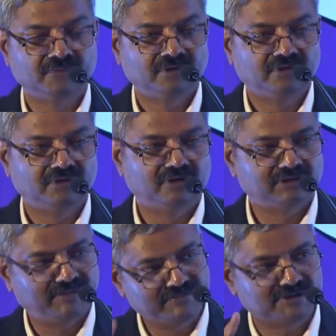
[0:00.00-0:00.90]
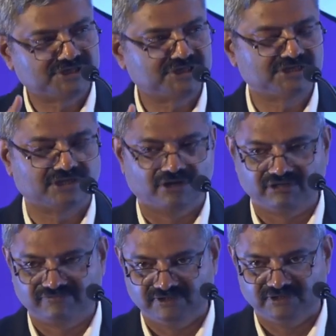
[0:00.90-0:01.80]
Now remember, she's an
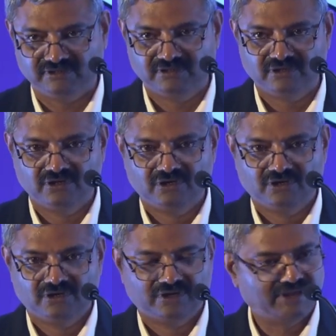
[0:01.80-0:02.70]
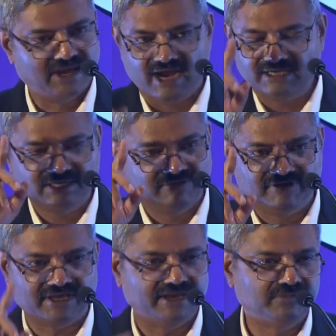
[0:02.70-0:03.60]
orphan. The aunt never
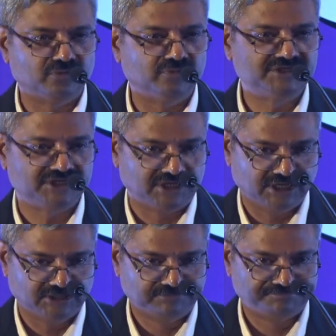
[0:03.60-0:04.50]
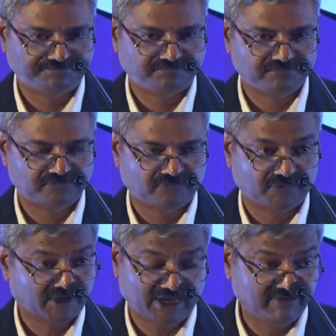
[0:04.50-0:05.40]
came to visit her,
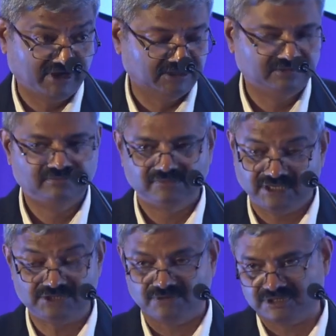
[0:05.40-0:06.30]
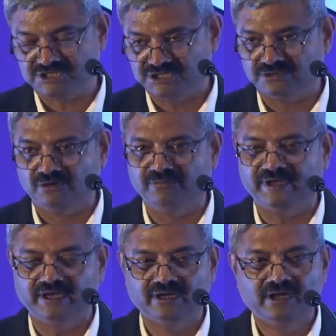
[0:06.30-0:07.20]
ever. That's what she told me.
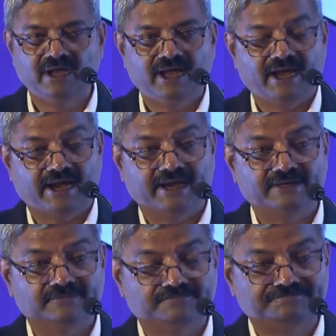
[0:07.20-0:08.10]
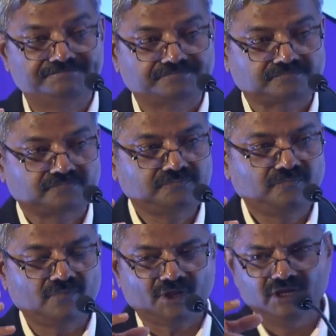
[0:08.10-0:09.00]
And
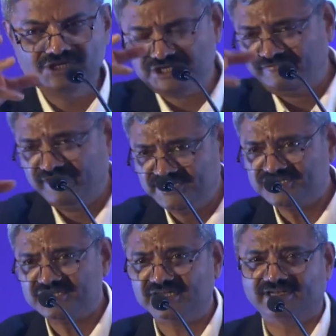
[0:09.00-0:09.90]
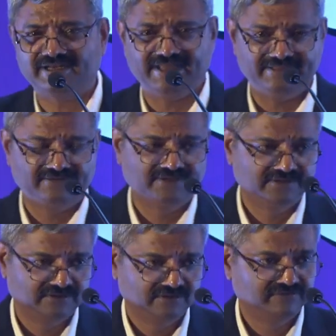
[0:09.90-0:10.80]
she finished her 10th
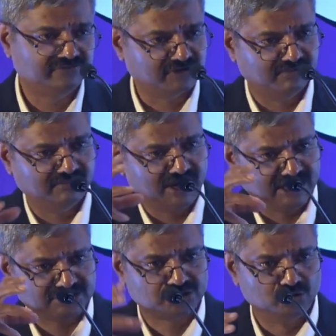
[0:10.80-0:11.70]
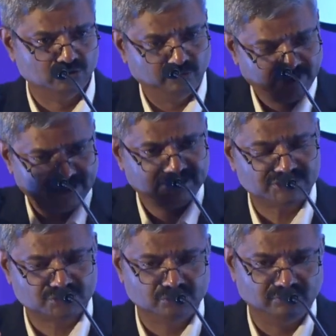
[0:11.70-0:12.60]
from our school. We run a
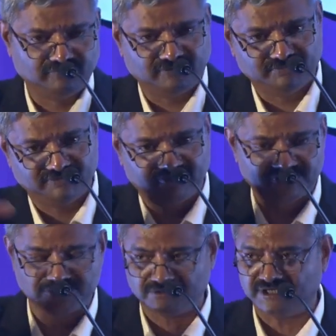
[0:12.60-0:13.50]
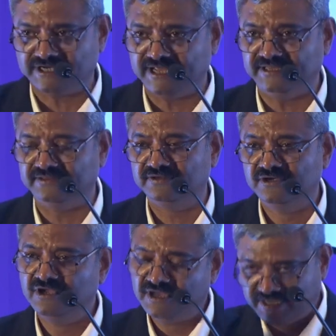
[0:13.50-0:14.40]
school from the 1st to the 10th
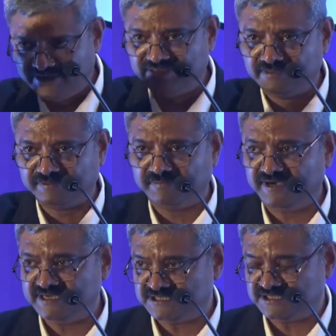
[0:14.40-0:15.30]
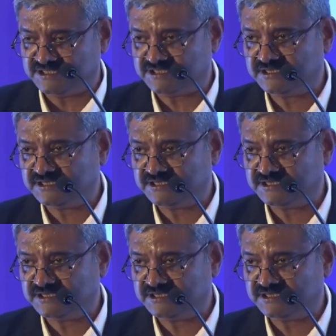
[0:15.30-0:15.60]
in the premises.